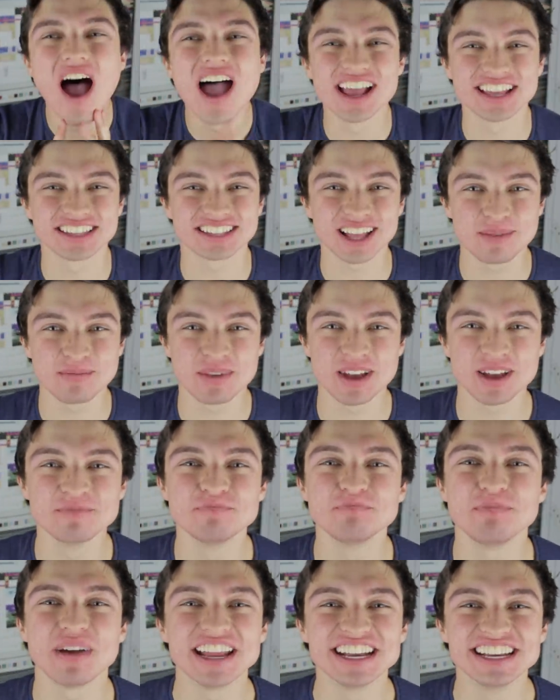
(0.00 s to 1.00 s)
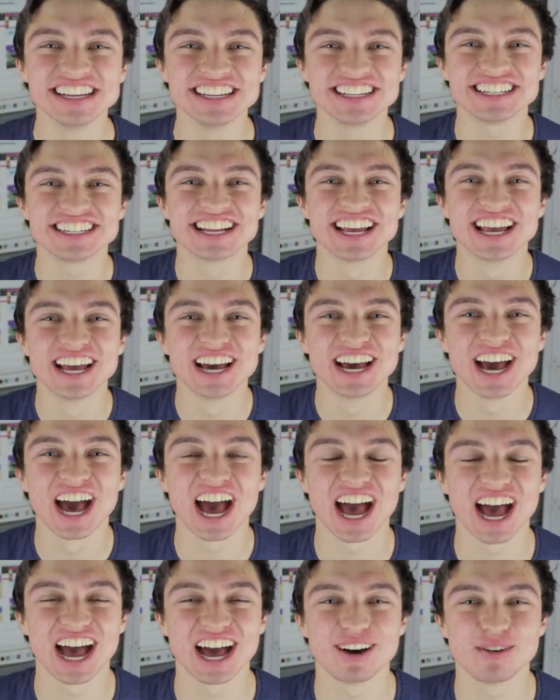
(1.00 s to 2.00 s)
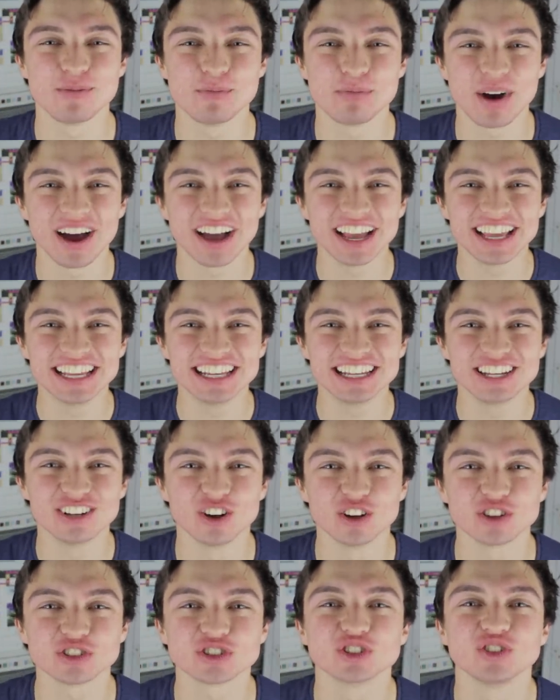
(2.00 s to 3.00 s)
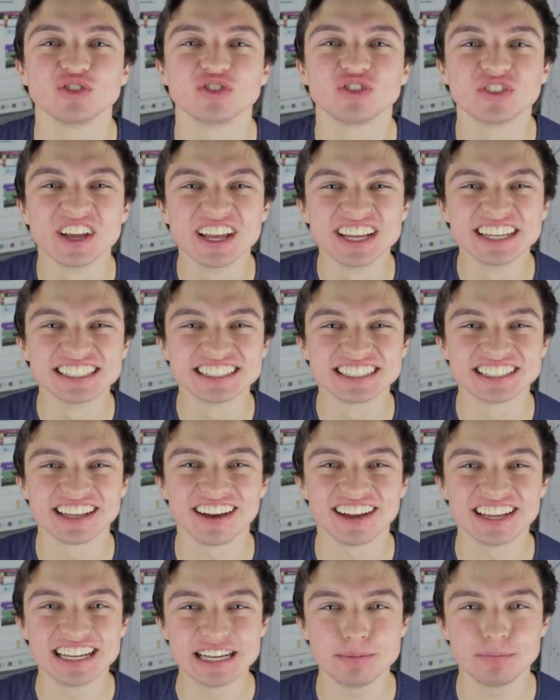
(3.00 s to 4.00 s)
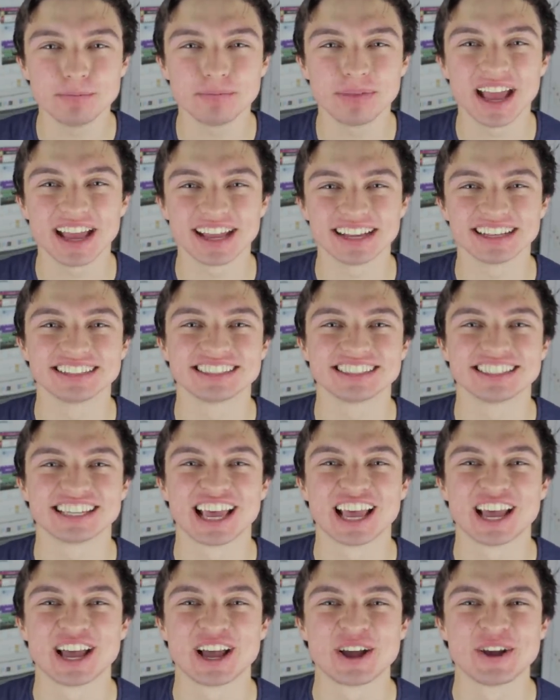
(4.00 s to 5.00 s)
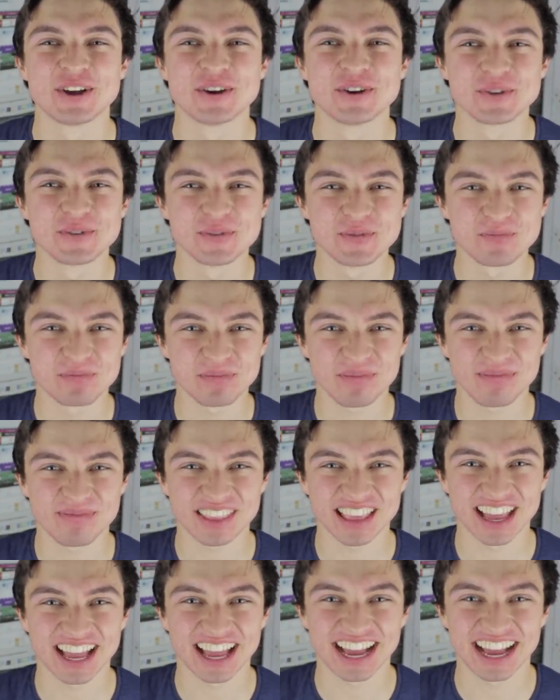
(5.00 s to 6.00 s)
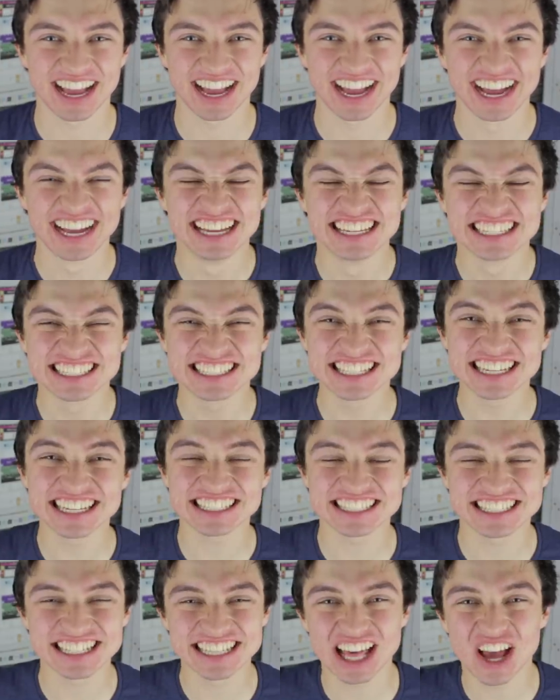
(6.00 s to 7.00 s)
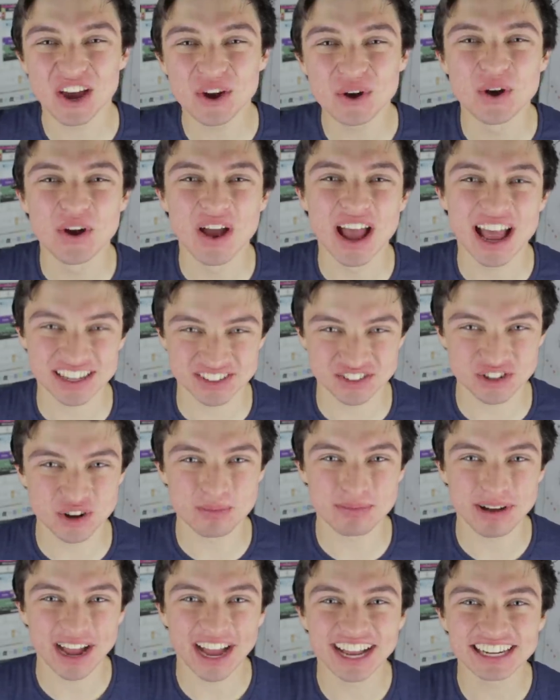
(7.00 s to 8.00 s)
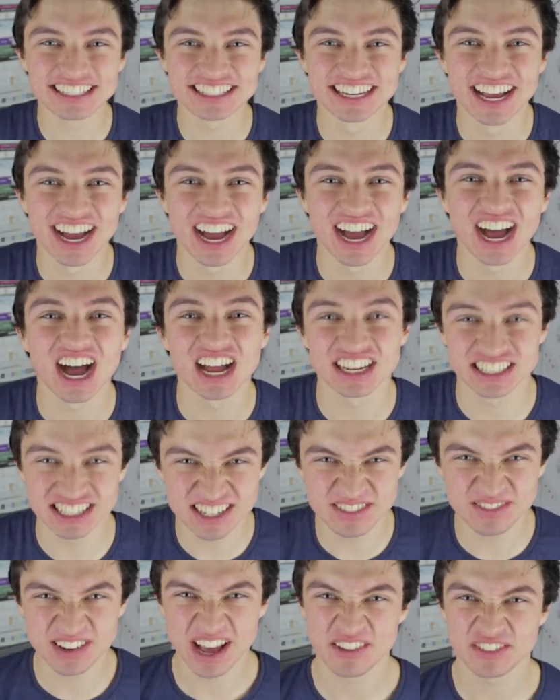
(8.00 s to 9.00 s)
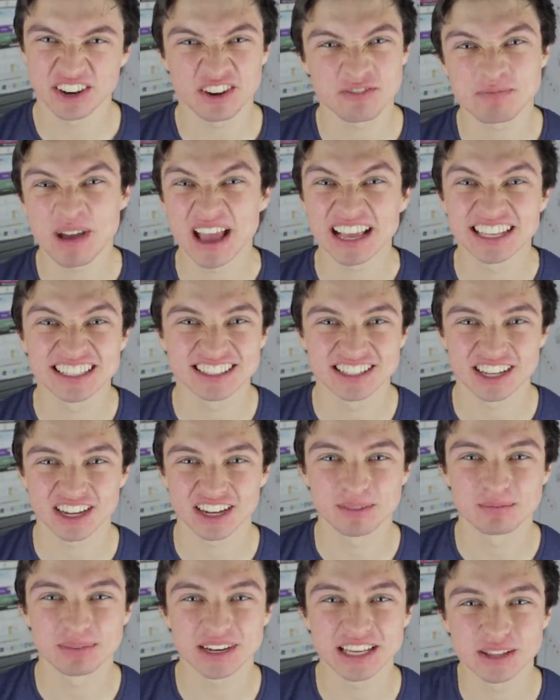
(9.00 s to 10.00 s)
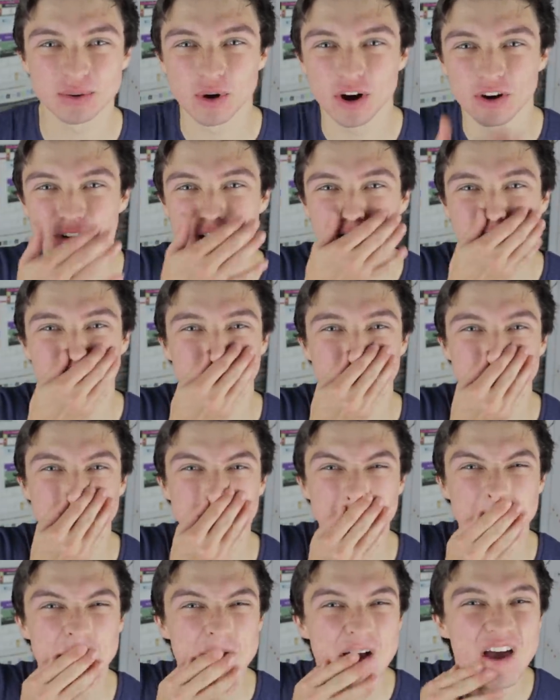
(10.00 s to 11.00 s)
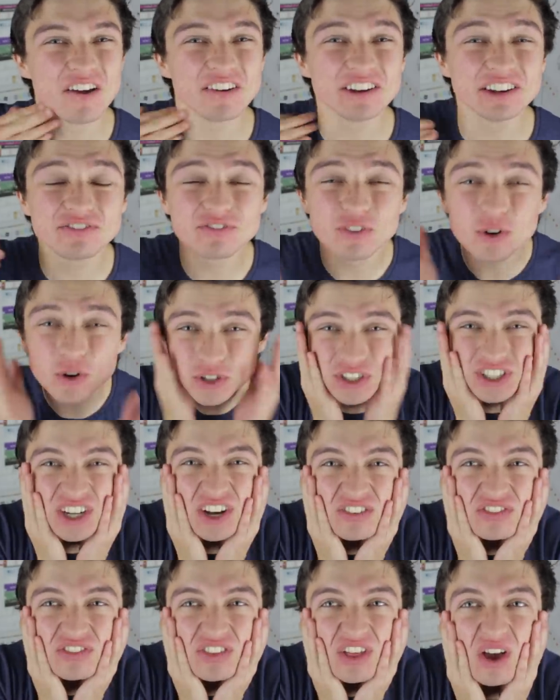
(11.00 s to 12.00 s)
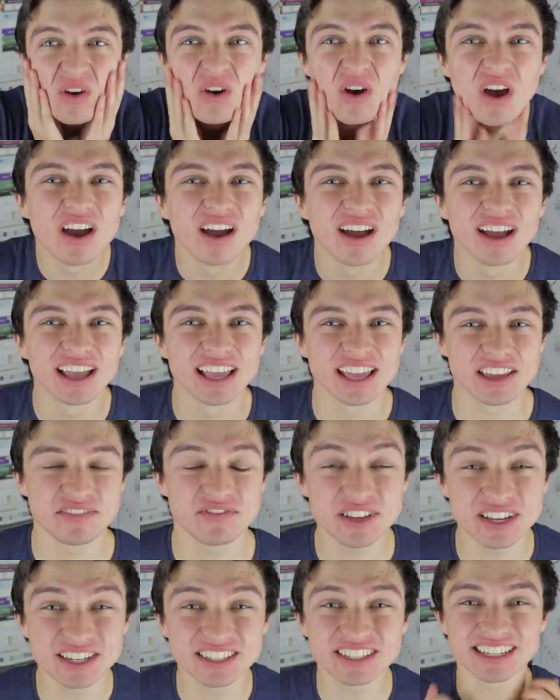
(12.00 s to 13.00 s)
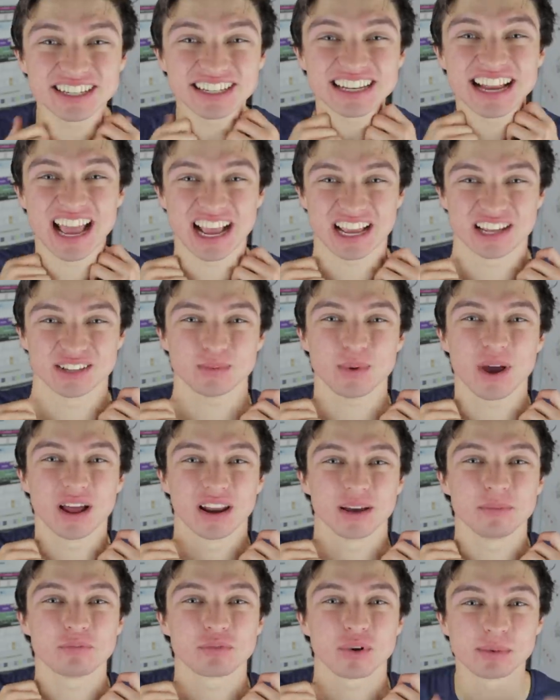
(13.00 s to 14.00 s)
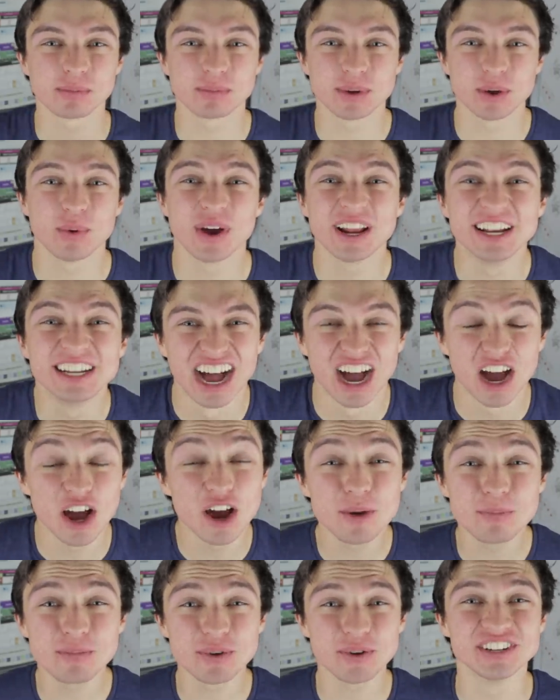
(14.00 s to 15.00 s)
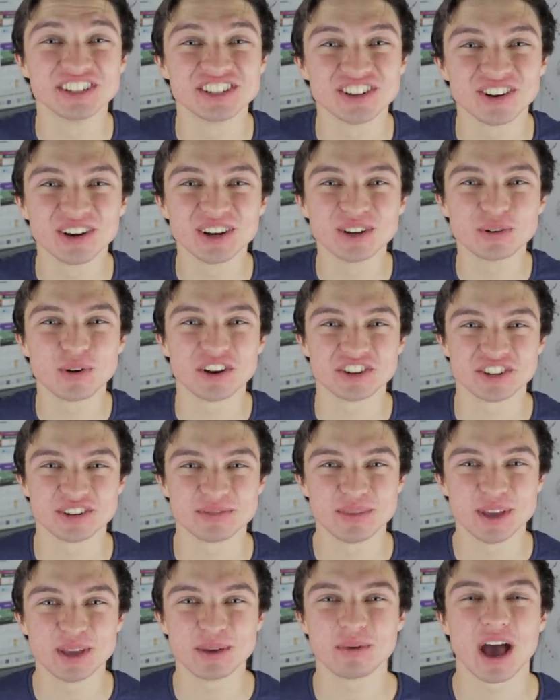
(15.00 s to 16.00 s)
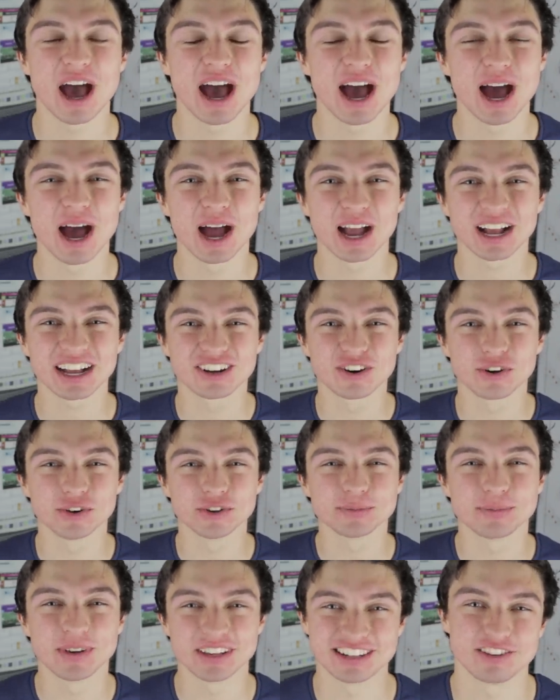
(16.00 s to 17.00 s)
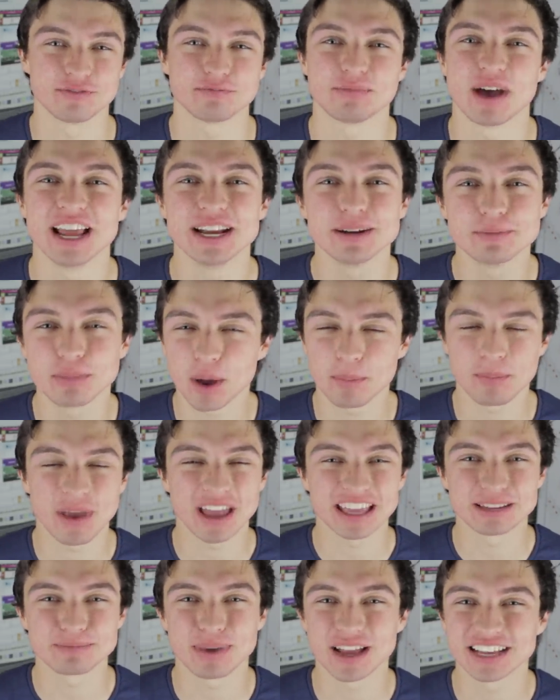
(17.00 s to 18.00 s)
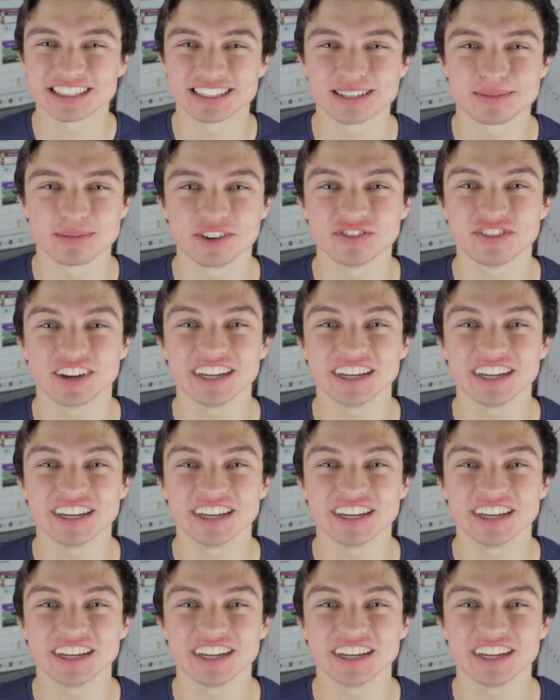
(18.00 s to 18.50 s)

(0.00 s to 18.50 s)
it's like being pinched by lots of tiny pegs. Ah, 60 though, that's not bad. I didn't even have enough pegs to complete the world record. Only 40 off though. If you can do your neck as well, I'd probably win. I hope you enjoyed watching me cause myself pain by pegging pegs to my